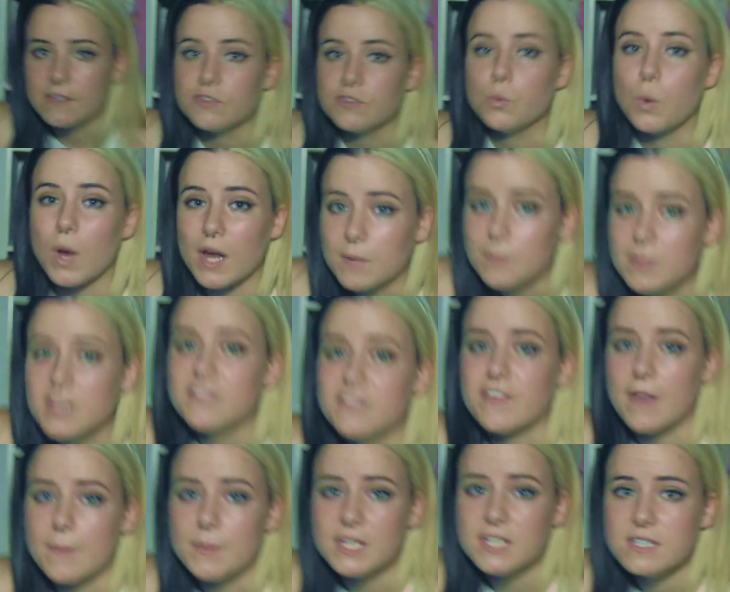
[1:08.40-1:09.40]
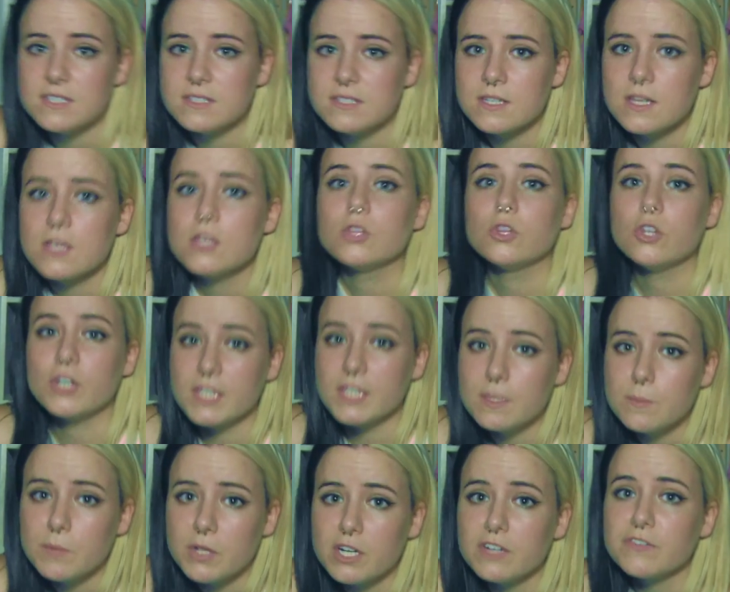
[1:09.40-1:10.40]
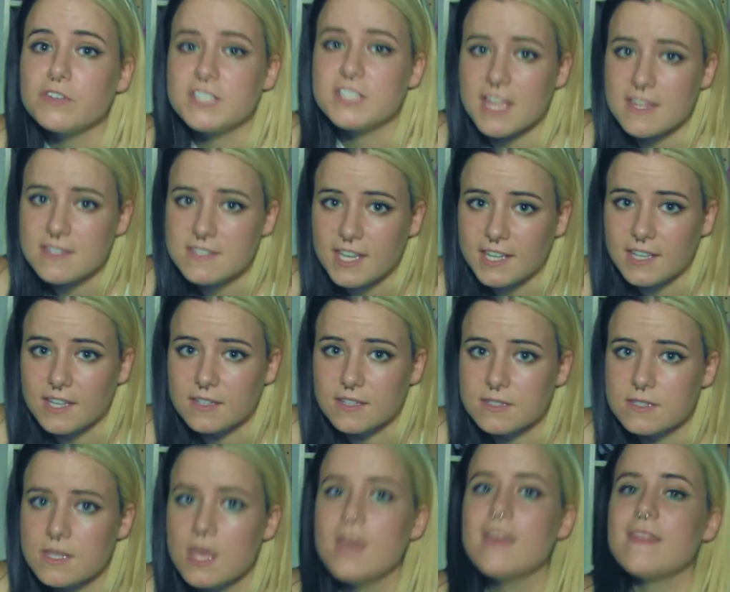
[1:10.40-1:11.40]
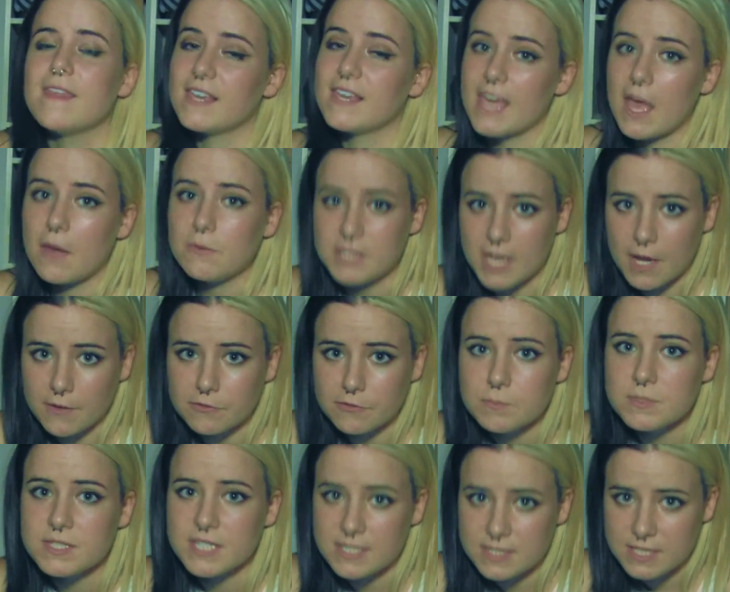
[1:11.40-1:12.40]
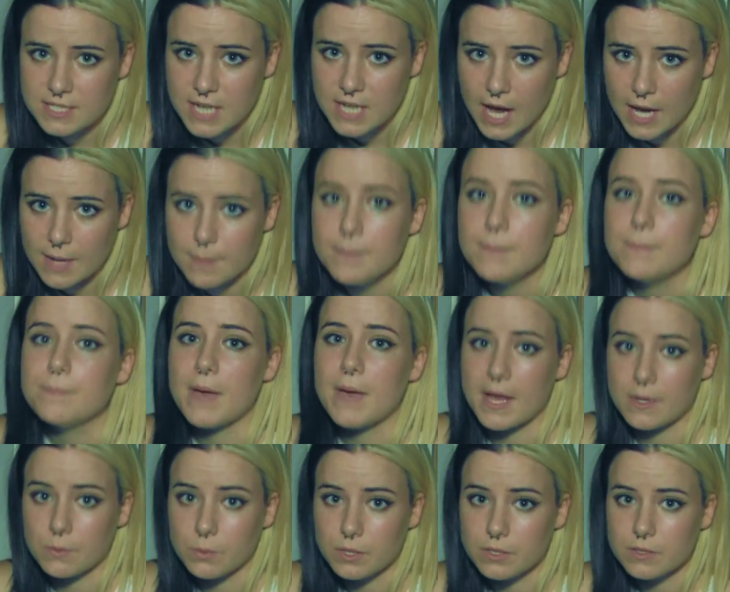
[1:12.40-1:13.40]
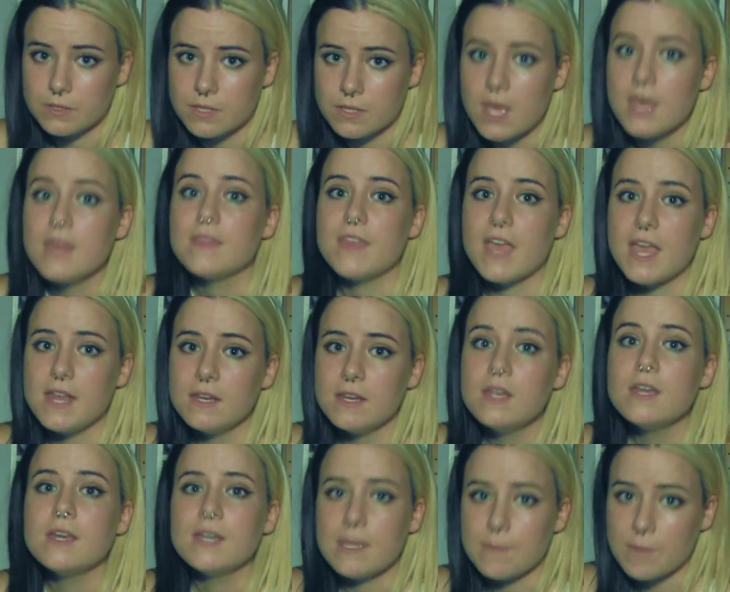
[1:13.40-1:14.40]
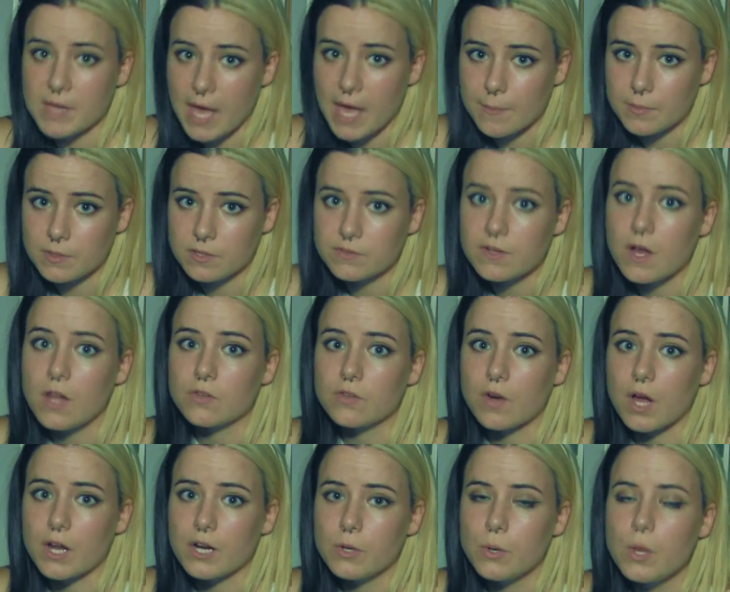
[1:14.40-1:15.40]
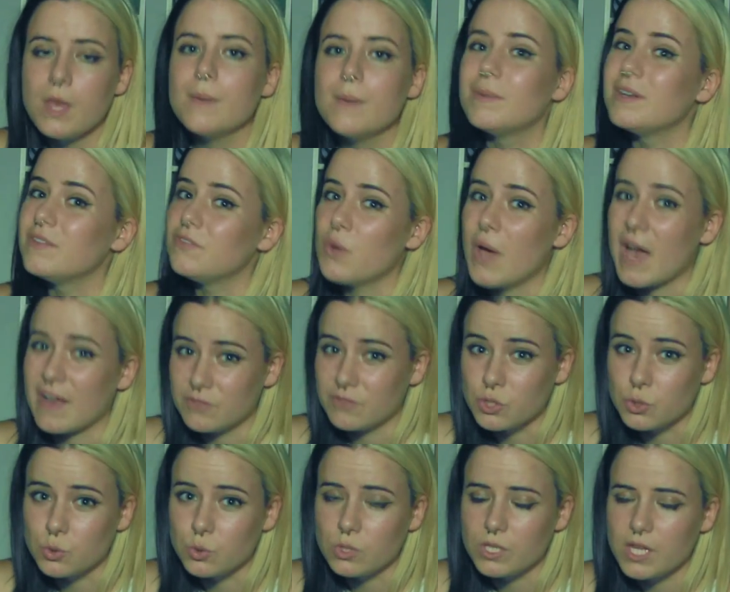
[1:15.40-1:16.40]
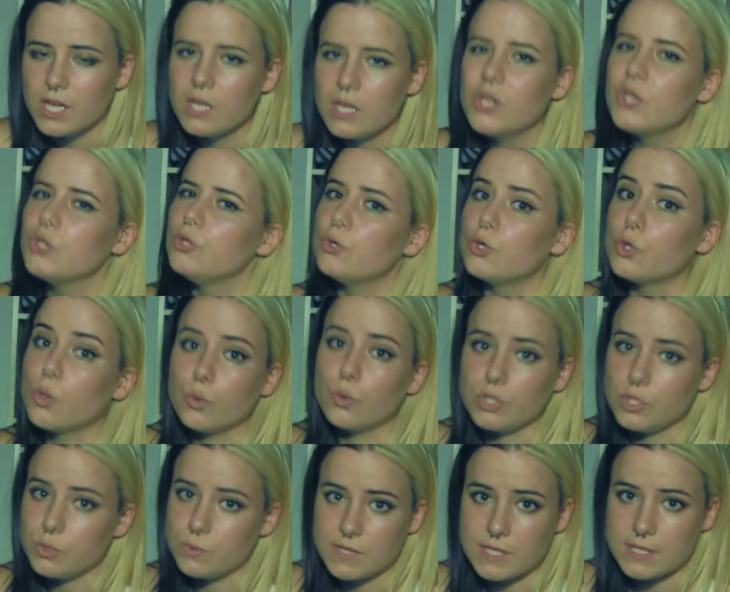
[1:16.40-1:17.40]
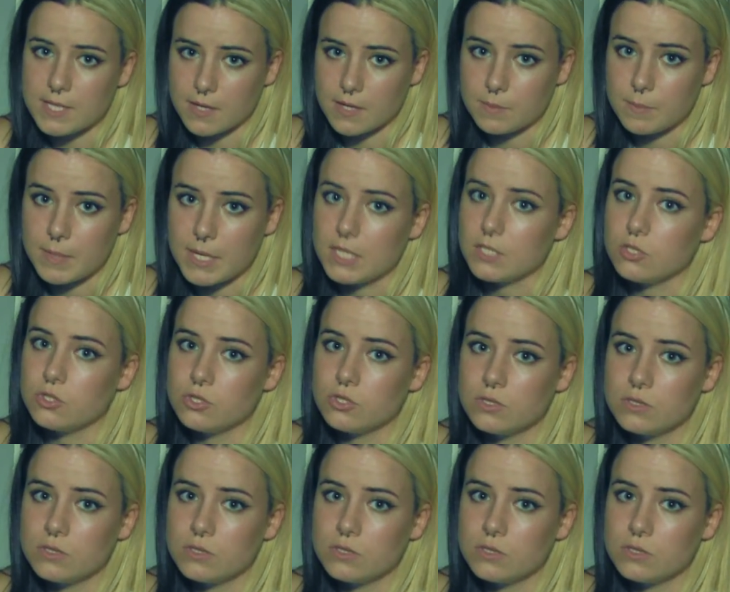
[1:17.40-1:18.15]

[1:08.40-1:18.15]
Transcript: If you want to be a feminist, look in the mirror for 10 seconds, then count down from 69 backwards. Then, name the capital of Colorado, but if you have to Google it, you can only use the 10th page.